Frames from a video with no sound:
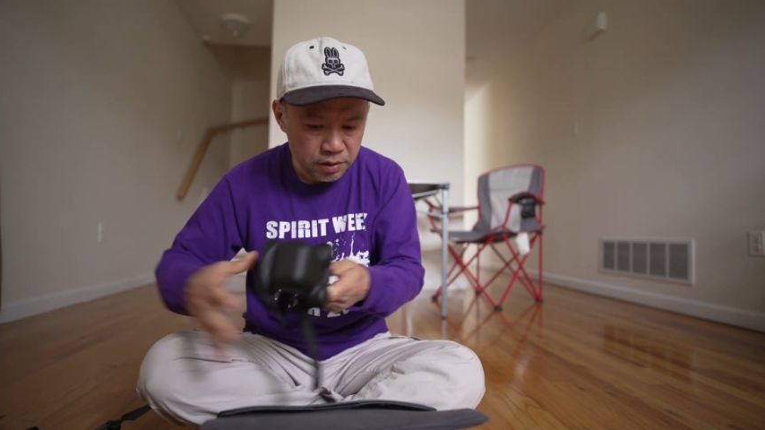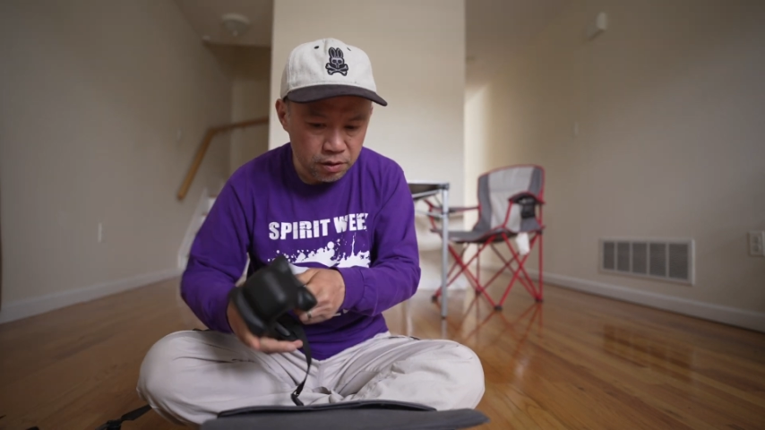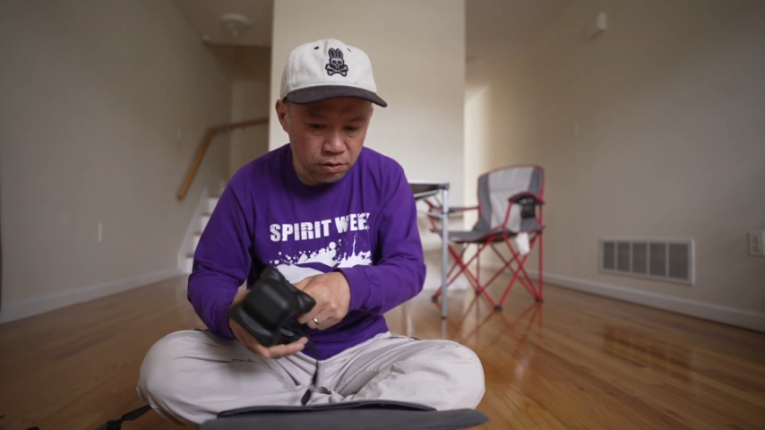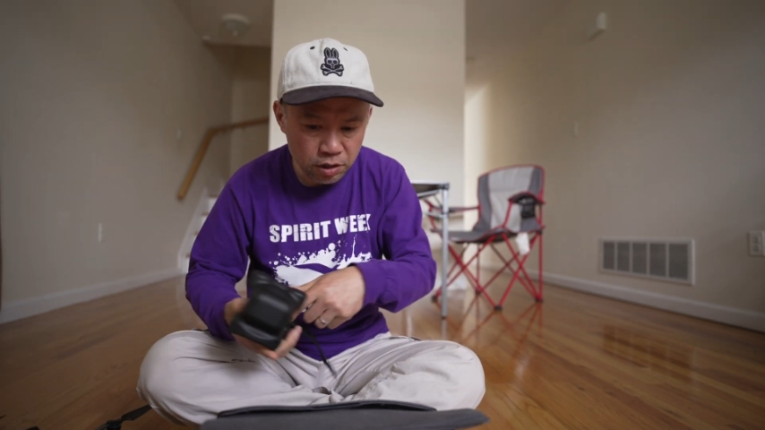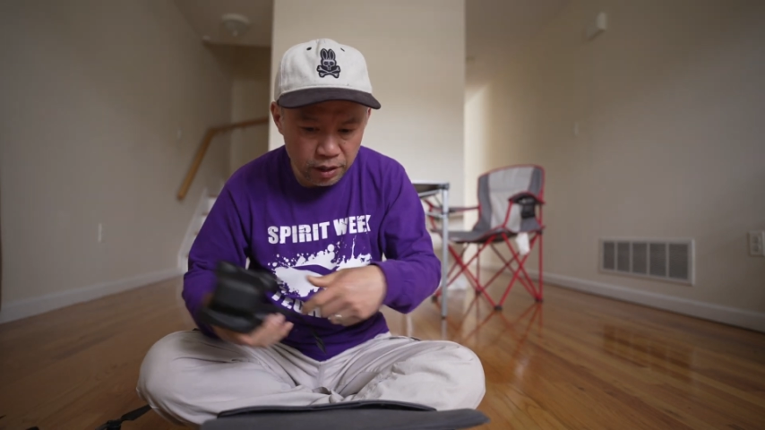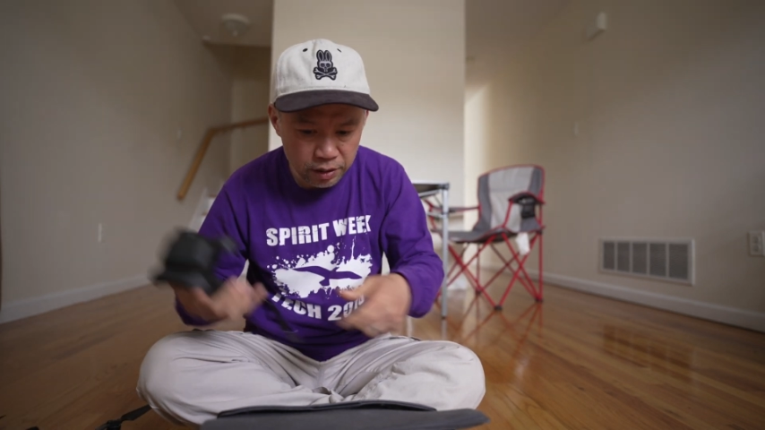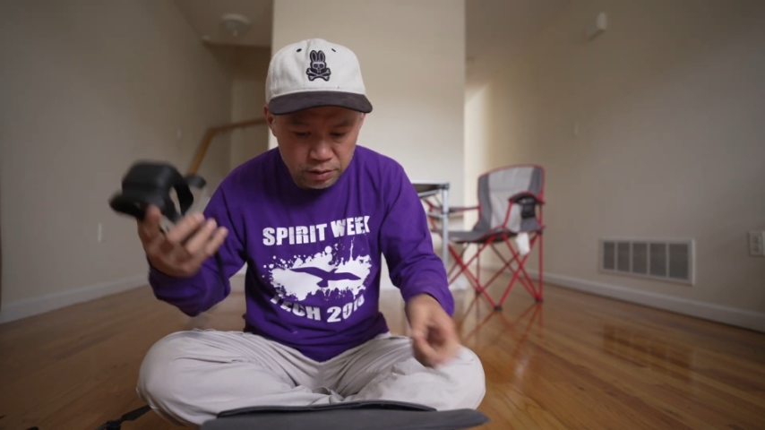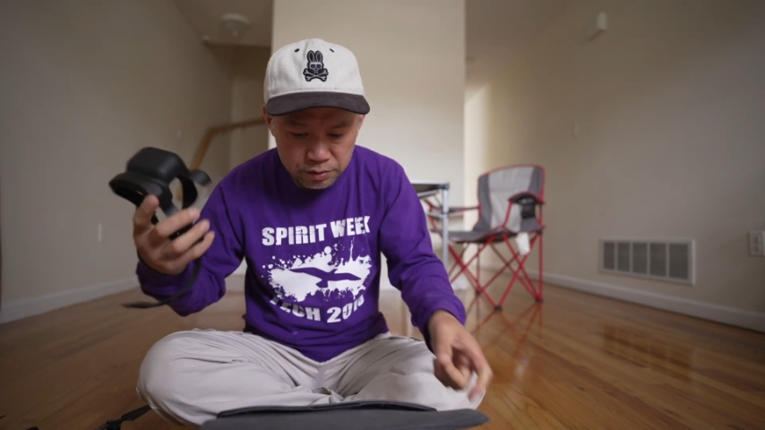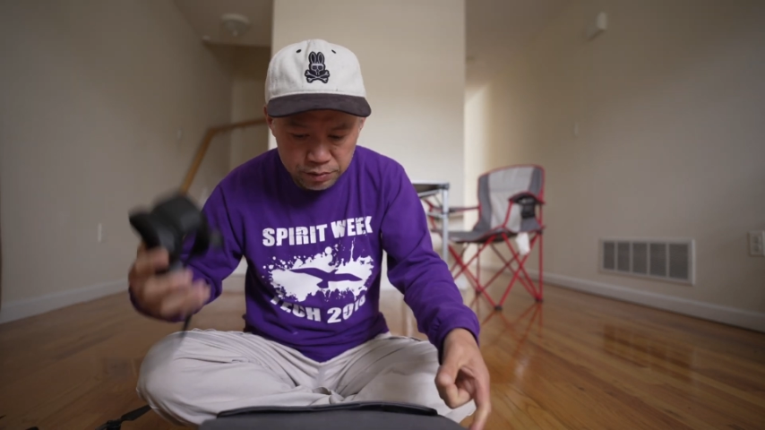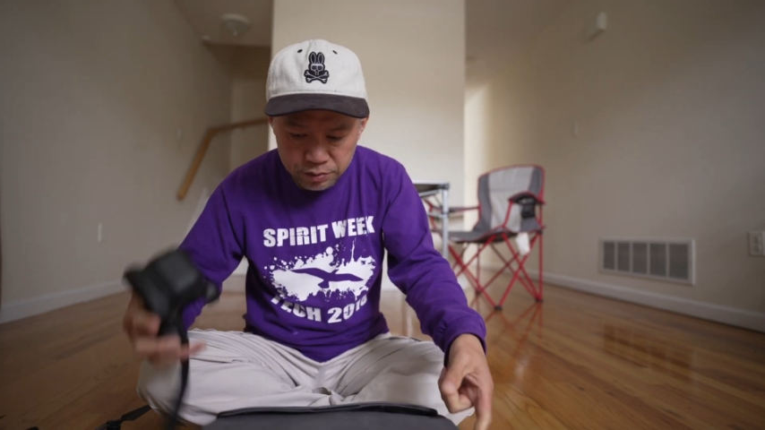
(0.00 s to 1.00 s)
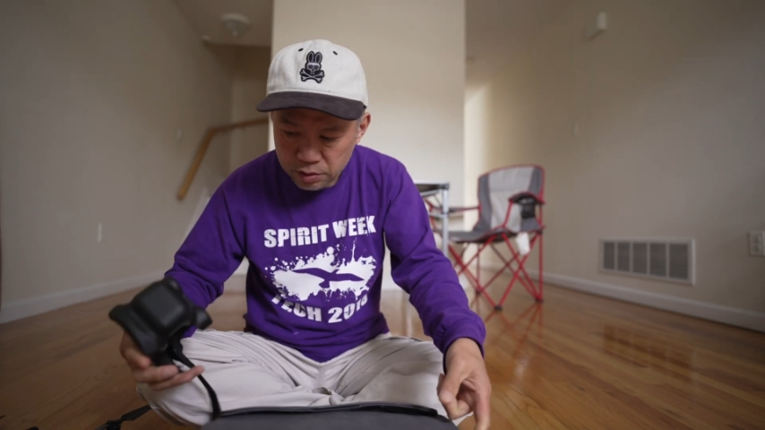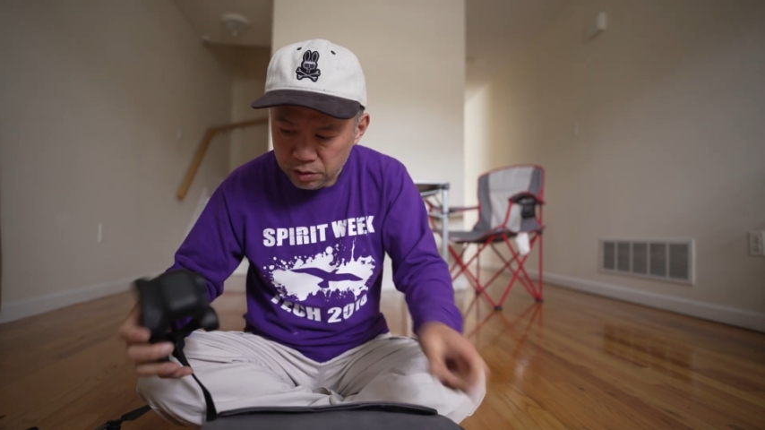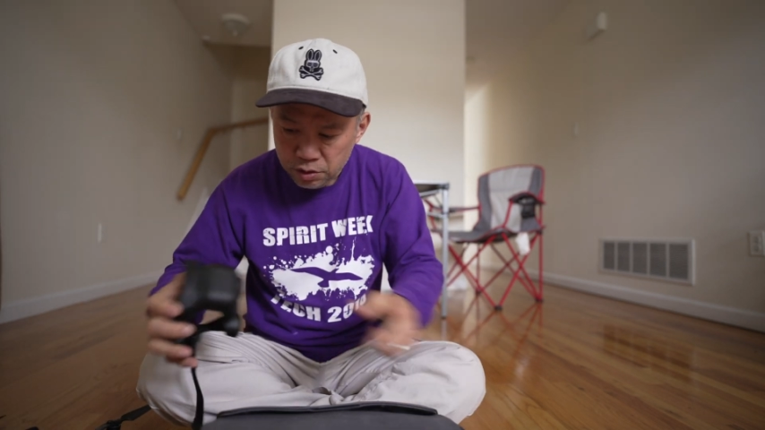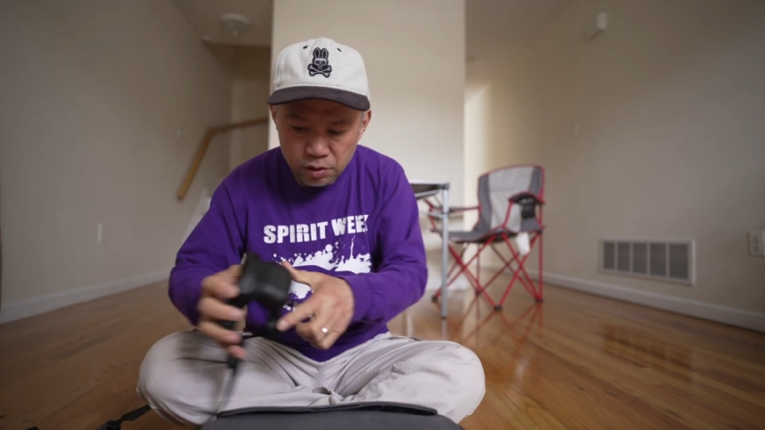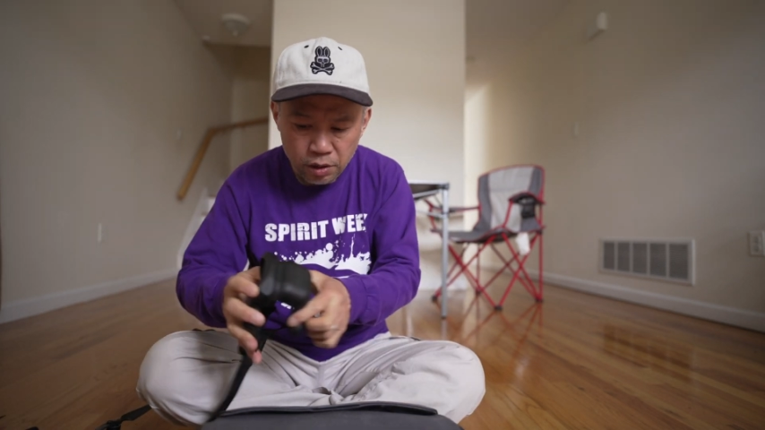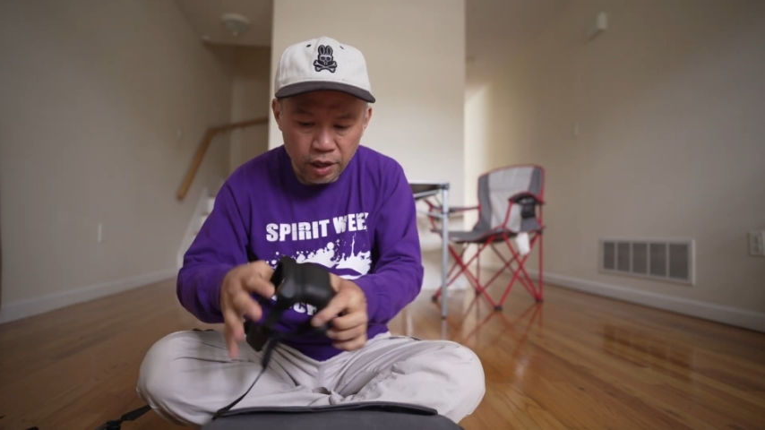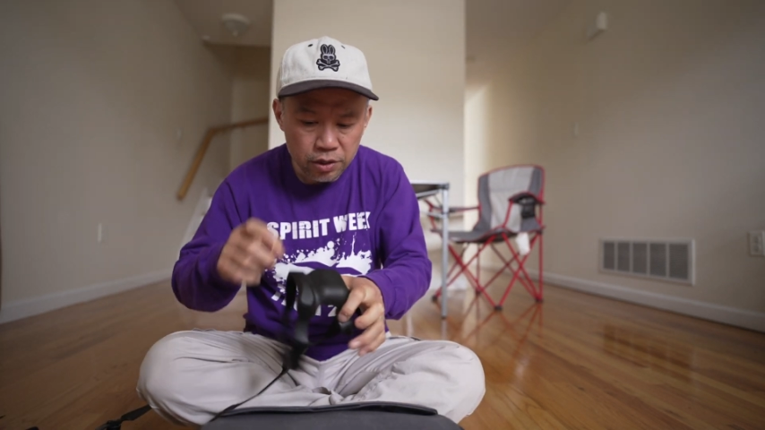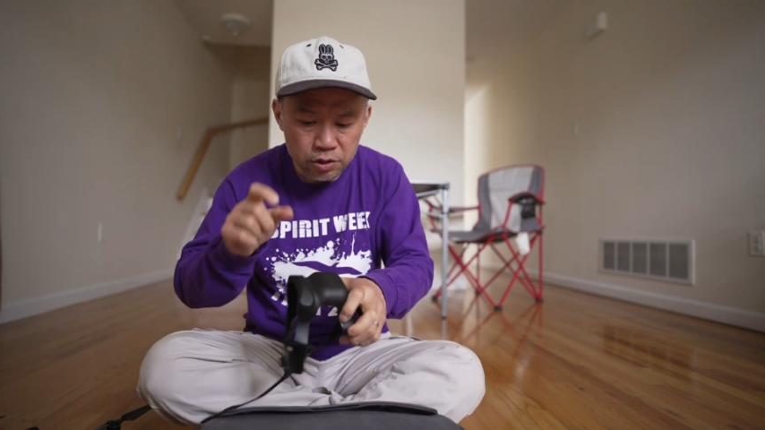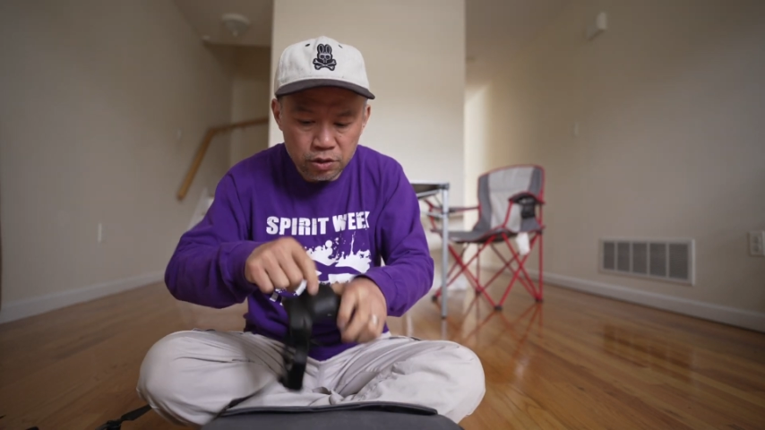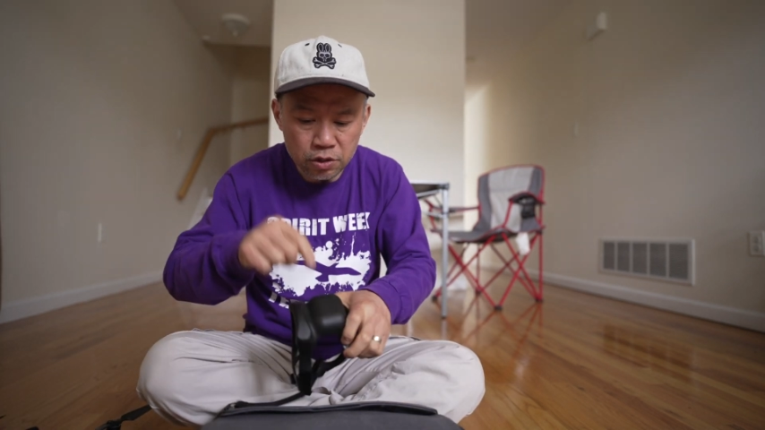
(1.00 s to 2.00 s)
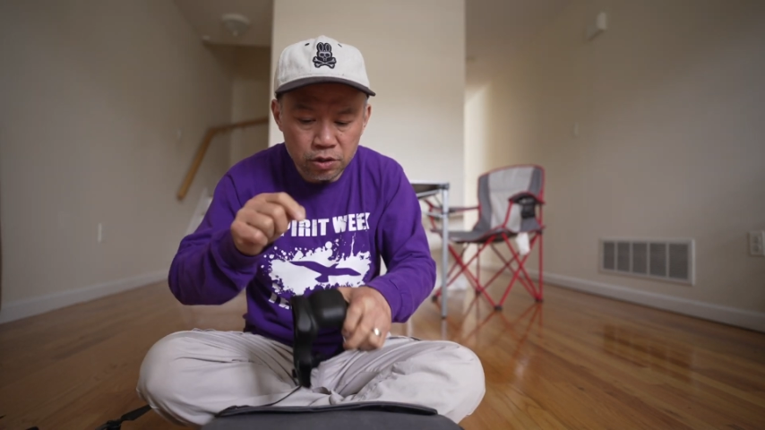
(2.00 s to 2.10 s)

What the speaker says: Okay, and